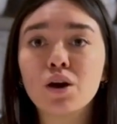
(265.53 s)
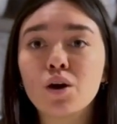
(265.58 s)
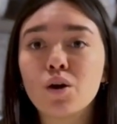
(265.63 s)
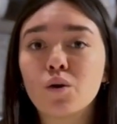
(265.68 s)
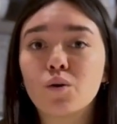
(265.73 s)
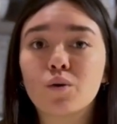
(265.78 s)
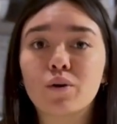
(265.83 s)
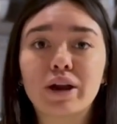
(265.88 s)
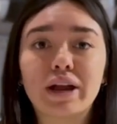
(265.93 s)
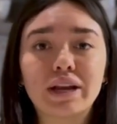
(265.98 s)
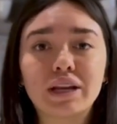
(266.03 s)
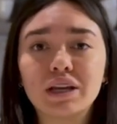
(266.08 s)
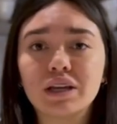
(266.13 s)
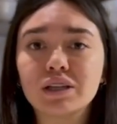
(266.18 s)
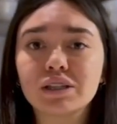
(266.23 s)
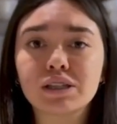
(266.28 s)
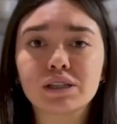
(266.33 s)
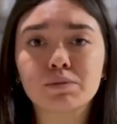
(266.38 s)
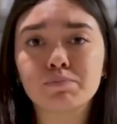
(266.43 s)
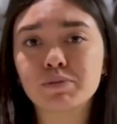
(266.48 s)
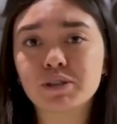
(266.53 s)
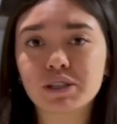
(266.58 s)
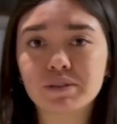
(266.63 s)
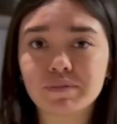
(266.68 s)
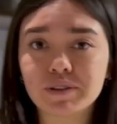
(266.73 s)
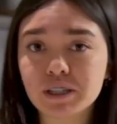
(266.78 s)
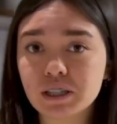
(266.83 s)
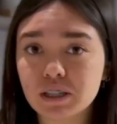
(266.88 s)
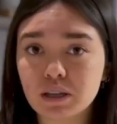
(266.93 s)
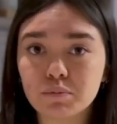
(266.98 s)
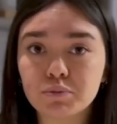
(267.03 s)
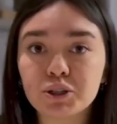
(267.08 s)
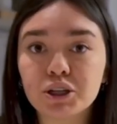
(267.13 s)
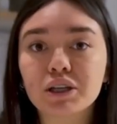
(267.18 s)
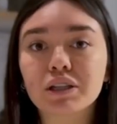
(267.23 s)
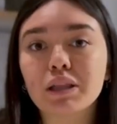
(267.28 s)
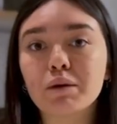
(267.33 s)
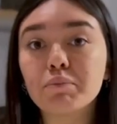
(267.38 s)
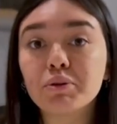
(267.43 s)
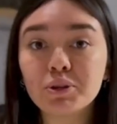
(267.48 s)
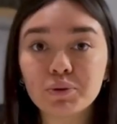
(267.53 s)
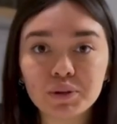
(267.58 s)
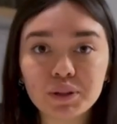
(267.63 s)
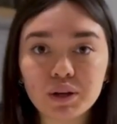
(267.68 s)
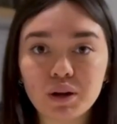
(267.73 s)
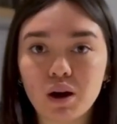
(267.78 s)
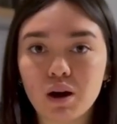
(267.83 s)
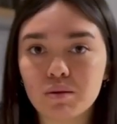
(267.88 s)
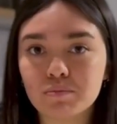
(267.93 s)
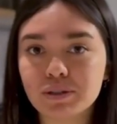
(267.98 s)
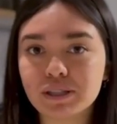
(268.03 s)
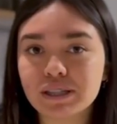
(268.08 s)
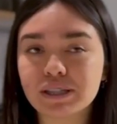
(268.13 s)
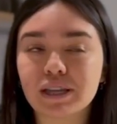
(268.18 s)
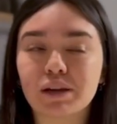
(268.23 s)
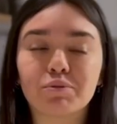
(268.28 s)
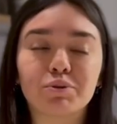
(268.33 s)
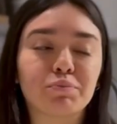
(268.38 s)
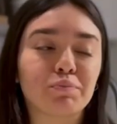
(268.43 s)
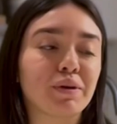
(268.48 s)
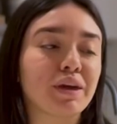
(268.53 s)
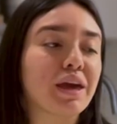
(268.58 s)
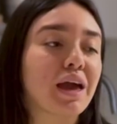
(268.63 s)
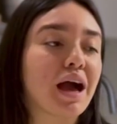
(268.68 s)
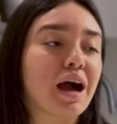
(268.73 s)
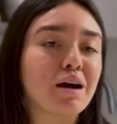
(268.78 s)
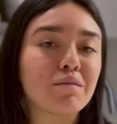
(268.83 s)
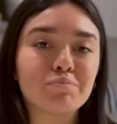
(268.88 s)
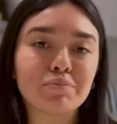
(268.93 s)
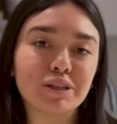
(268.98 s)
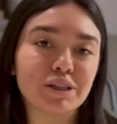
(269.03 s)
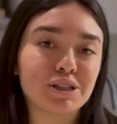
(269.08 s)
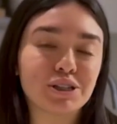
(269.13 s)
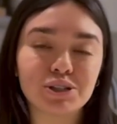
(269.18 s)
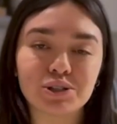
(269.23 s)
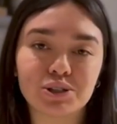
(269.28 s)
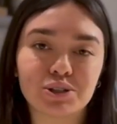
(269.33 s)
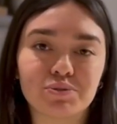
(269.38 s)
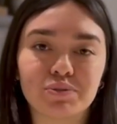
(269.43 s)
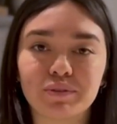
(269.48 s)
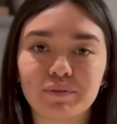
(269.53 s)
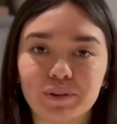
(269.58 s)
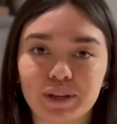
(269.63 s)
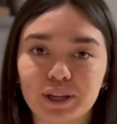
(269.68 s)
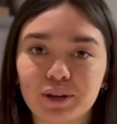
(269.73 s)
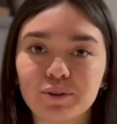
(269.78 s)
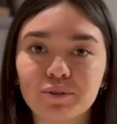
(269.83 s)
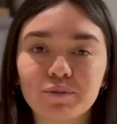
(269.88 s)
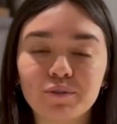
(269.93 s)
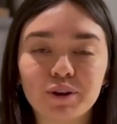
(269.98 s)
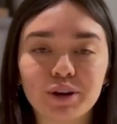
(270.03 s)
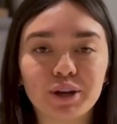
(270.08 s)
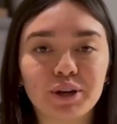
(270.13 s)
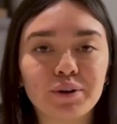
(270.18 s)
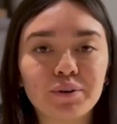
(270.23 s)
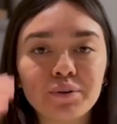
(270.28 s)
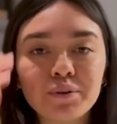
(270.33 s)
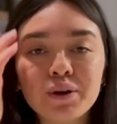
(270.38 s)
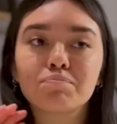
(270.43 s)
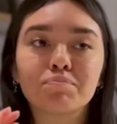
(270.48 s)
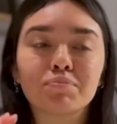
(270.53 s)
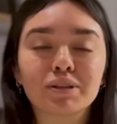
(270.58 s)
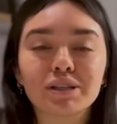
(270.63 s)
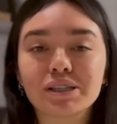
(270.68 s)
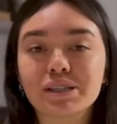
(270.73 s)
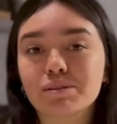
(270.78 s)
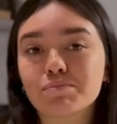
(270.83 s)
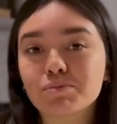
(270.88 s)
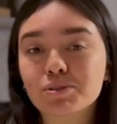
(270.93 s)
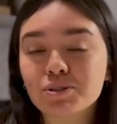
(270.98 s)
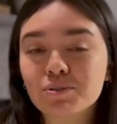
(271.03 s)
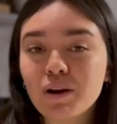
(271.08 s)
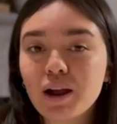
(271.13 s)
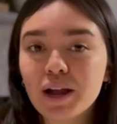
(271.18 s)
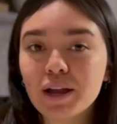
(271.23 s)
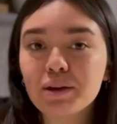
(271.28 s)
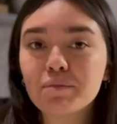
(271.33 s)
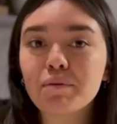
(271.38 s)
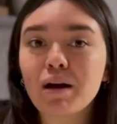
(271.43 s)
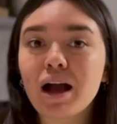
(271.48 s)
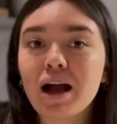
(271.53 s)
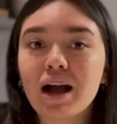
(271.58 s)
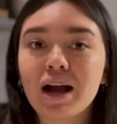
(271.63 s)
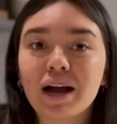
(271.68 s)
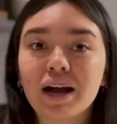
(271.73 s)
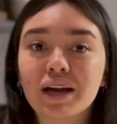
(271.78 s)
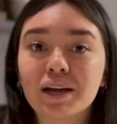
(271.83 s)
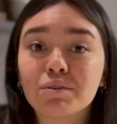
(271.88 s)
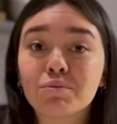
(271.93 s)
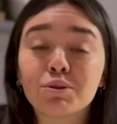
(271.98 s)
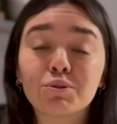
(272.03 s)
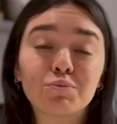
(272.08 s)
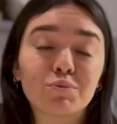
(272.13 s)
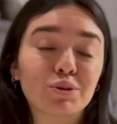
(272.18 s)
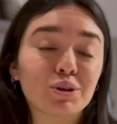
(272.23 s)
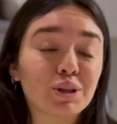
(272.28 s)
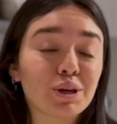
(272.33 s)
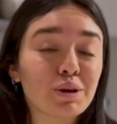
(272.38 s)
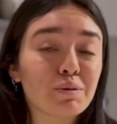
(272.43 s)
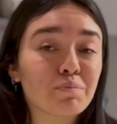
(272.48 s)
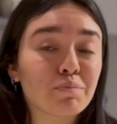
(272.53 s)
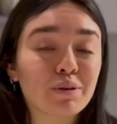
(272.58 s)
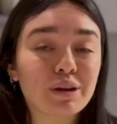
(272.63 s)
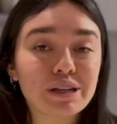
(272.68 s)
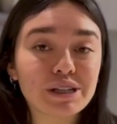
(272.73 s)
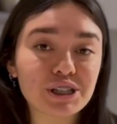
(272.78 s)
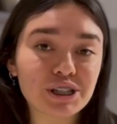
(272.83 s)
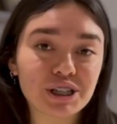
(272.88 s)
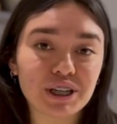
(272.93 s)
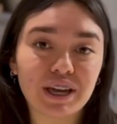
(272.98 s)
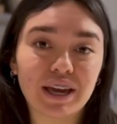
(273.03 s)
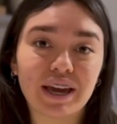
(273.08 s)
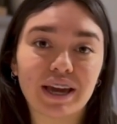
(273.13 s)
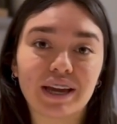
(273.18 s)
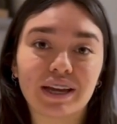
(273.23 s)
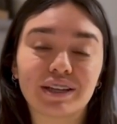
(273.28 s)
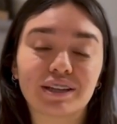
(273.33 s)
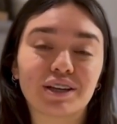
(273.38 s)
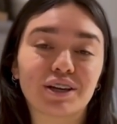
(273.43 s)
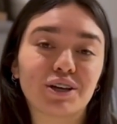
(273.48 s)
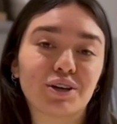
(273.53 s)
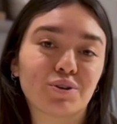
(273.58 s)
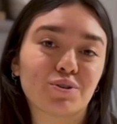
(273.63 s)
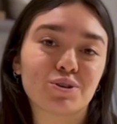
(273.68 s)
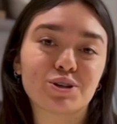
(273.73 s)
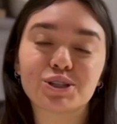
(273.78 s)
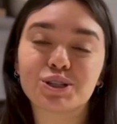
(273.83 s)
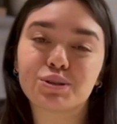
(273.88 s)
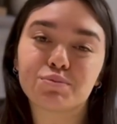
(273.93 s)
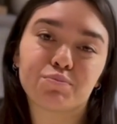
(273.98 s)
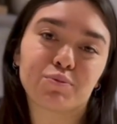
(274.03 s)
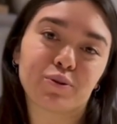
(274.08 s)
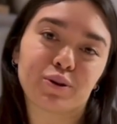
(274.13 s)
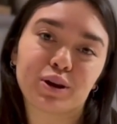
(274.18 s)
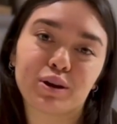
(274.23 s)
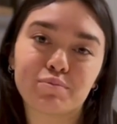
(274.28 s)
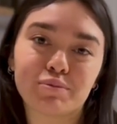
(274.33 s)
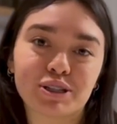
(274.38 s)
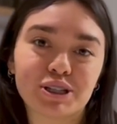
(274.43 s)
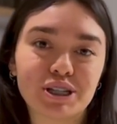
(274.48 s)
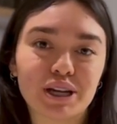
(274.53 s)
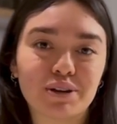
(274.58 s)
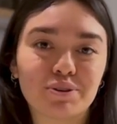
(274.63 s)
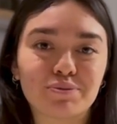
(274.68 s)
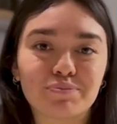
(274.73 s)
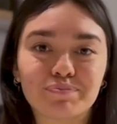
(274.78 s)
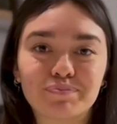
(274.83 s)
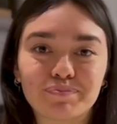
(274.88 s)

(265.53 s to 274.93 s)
or any specific subject, let me know in the comments and I would be happy to do a video for you. Please subscribe. I would really appreciate your support on my channel.